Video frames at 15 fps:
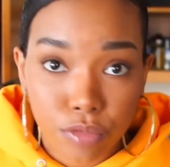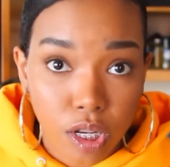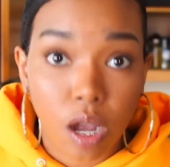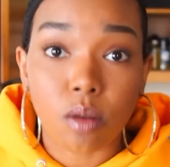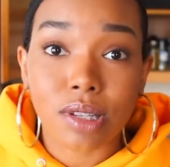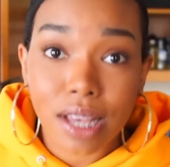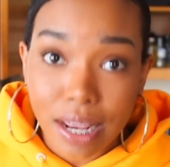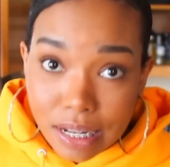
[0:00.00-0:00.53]

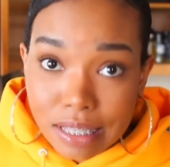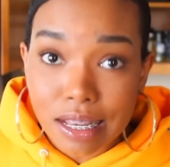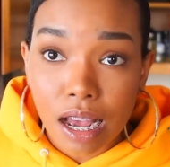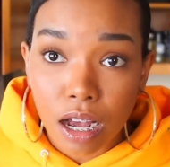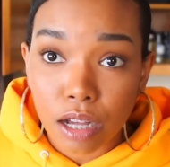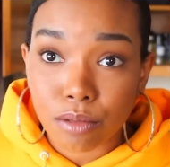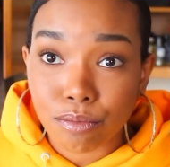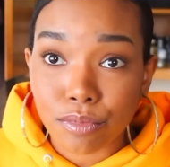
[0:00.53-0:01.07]
go tear this
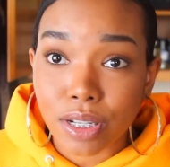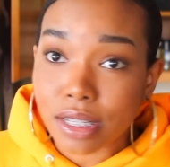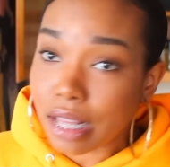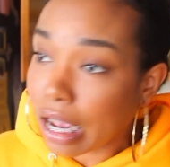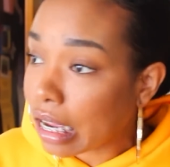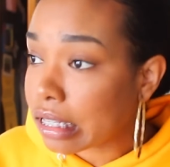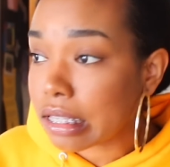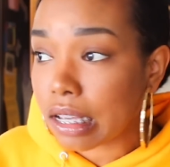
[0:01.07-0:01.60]
up because
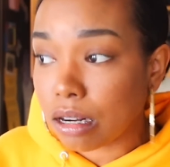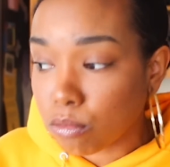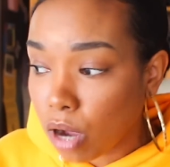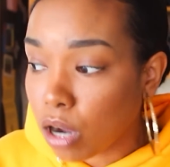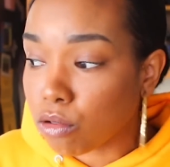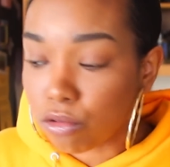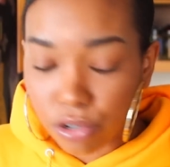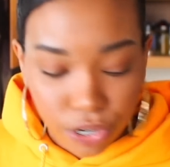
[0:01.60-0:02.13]
like I said, I'm
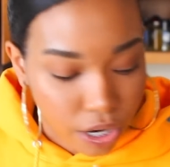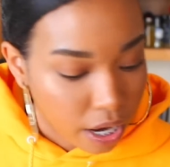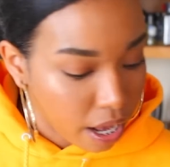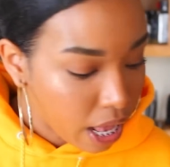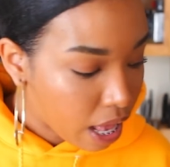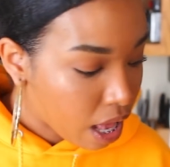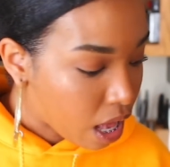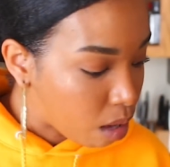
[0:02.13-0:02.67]
hungry.
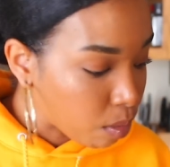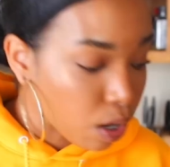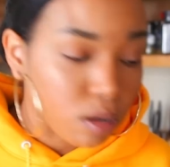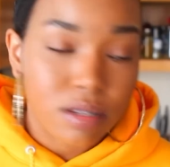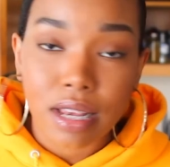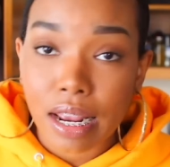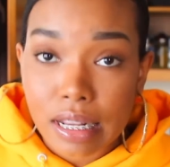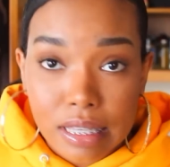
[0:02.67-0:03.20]
I'm gonna
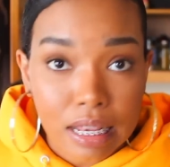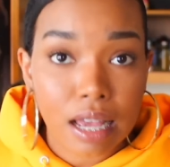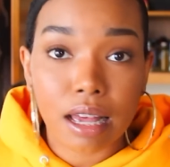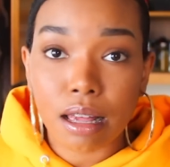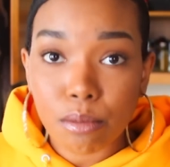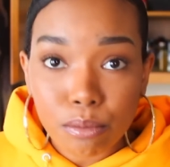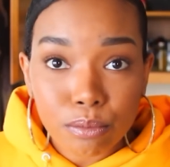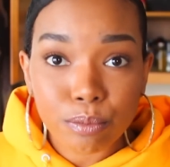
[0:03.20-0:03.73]
go tear this
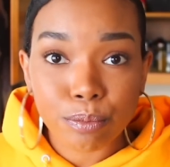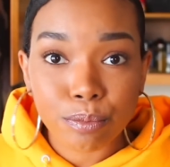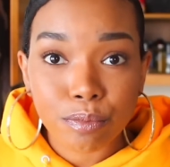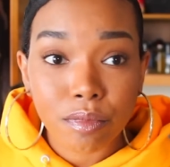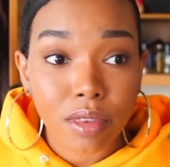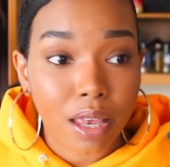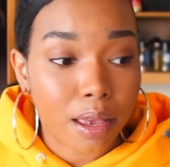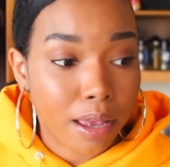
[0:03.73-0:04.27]
up.
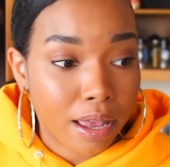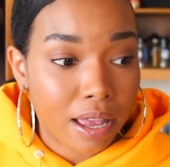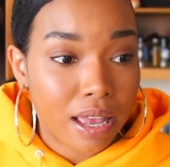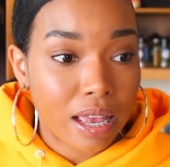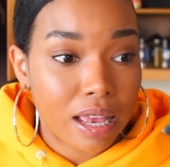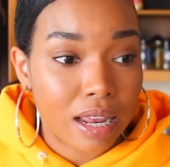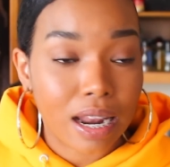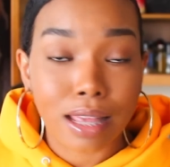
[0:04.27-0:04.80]

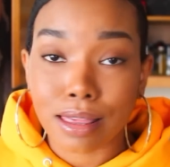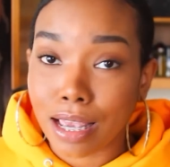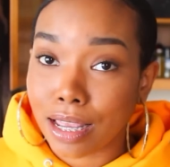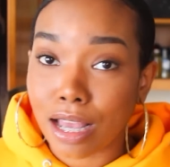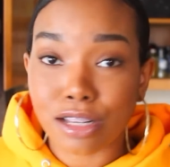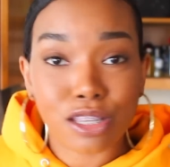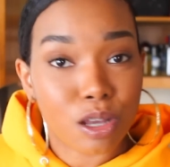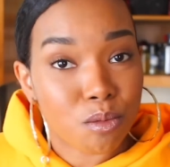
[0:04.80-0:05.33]
And thank
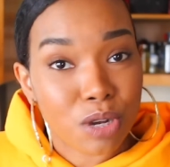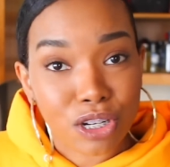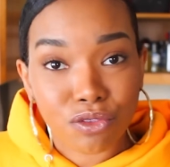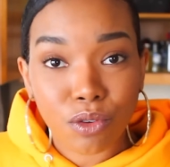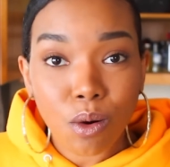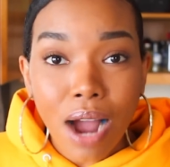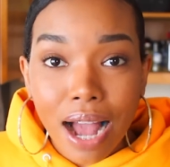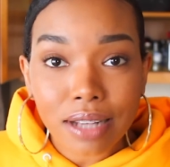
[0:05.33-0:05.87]
y'all so much
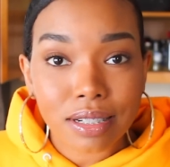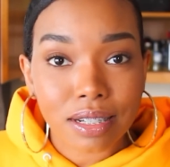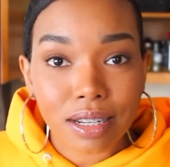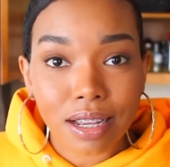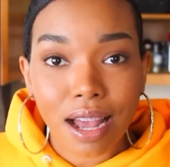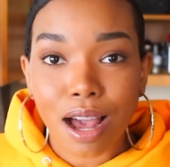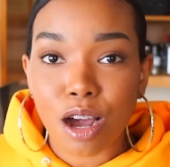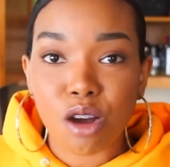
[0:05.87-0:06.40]
for
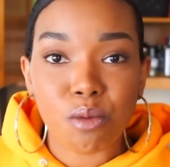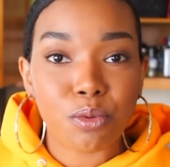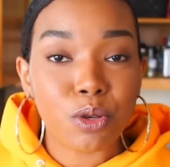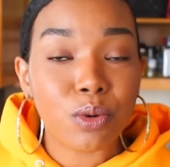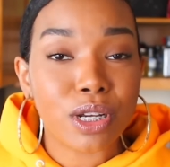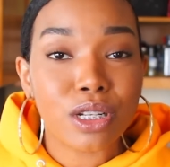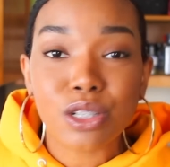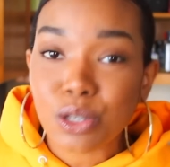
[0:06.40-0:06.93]
watching. I hope
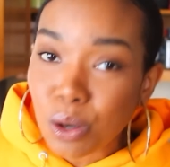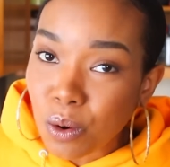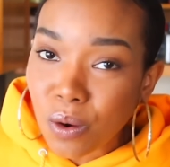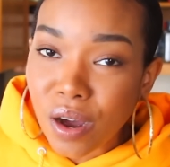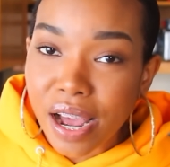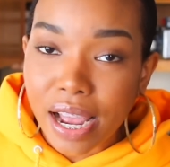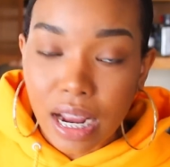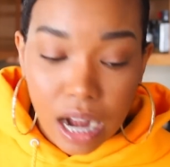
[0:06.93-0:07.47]
you
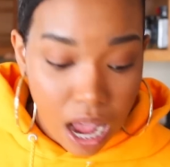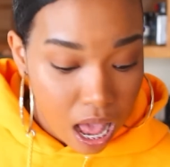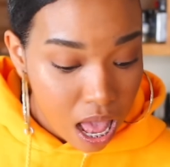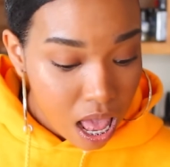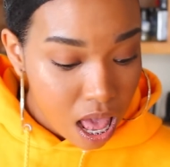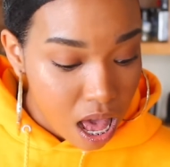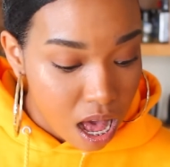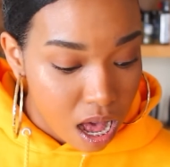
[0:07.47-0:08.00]
enjoyed.
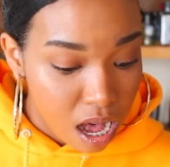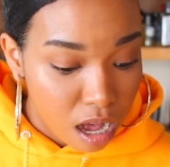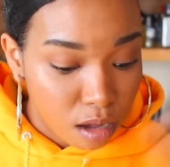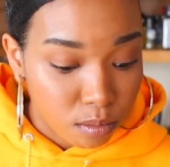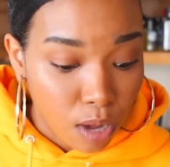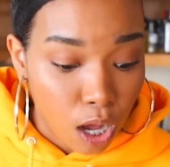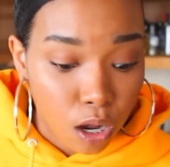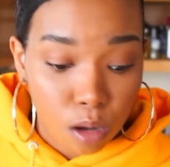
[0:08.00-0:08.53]

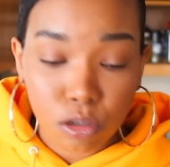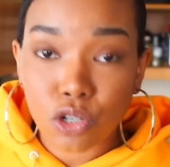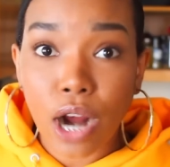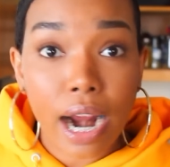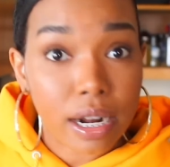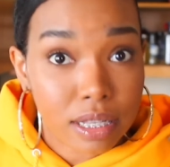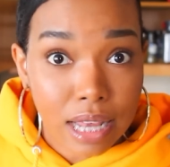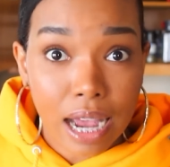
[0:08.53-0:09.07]
Go
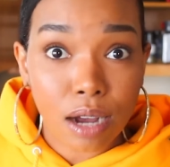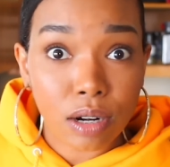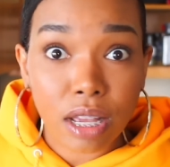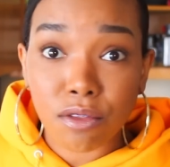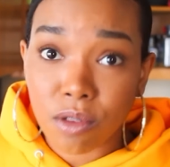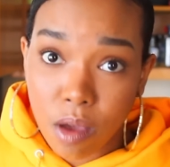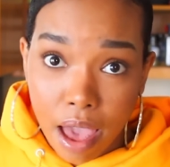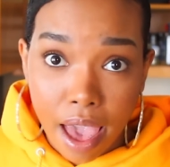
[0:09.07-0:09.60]
try this out
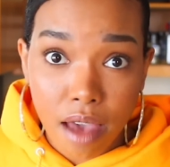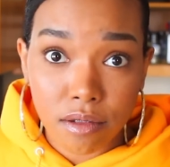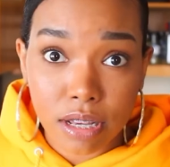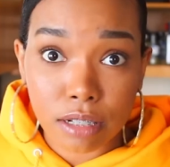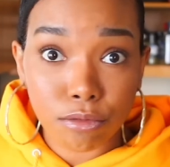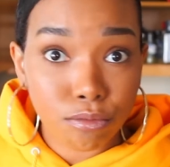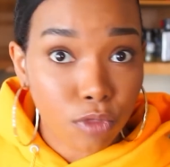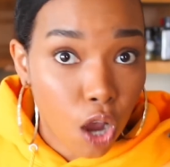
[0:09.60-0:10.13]
if you
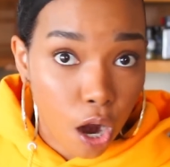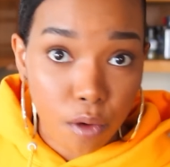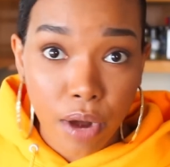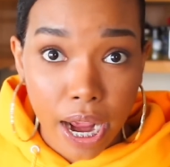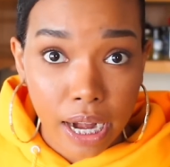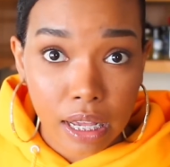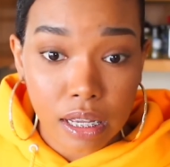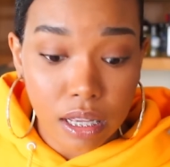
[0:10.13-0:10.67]
haven't
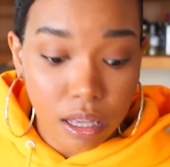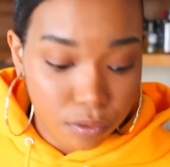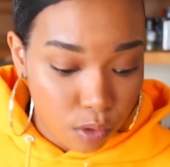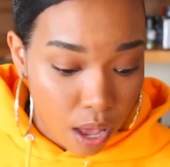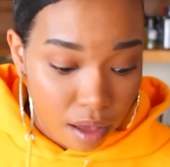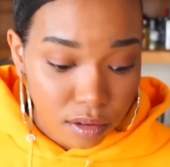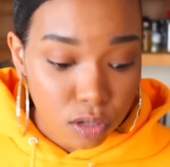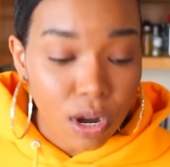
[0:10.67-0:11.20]
already. If
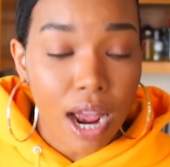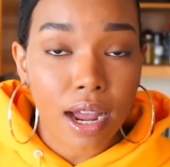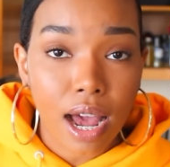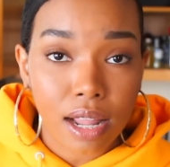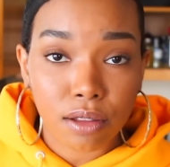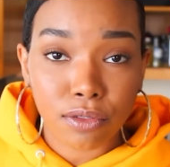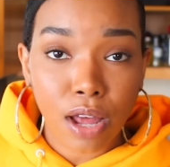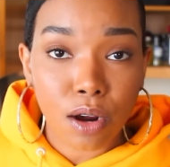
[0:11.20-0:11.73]
you haven't tried
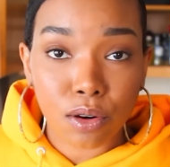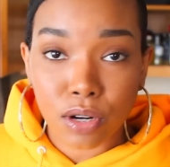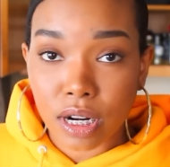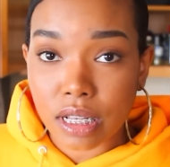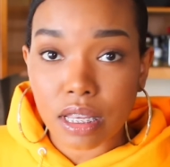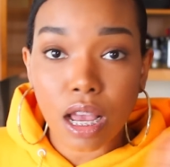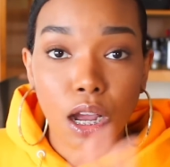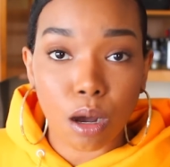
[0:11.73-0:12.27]
cauliflower
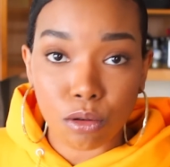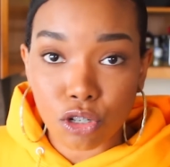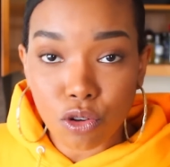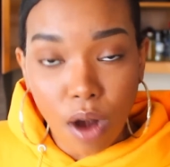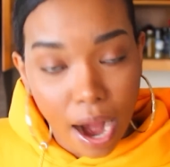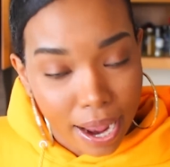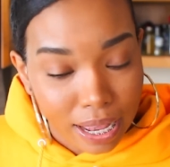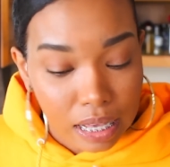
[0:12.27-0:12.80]
crust, go
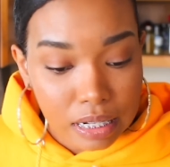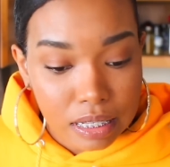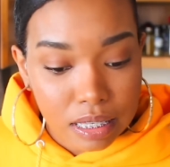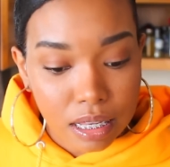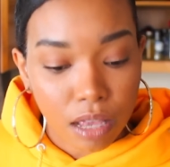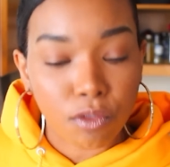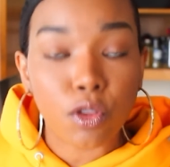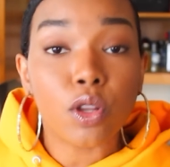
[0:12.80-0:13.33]
try it.
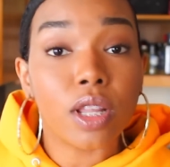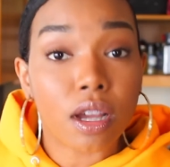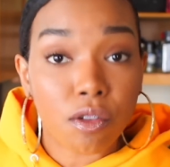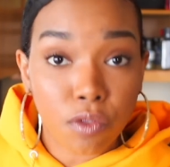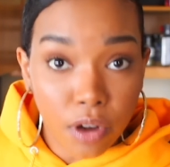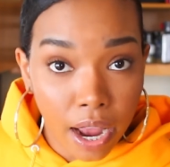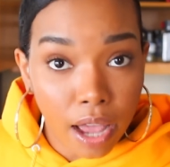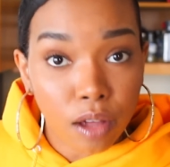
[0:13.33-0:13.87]
If you're looking
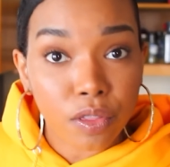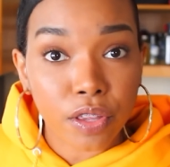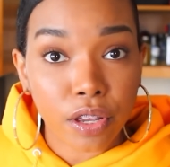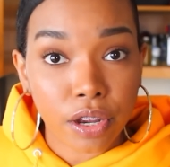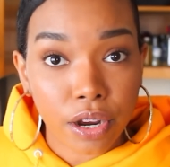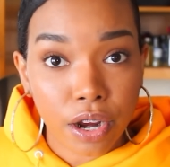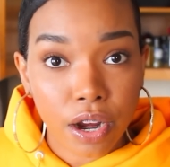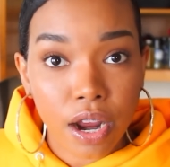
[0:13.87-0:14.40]
for a
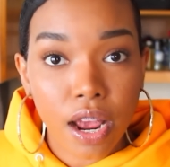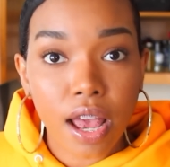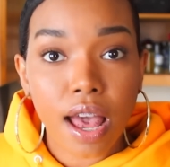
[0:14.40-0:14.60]
healthier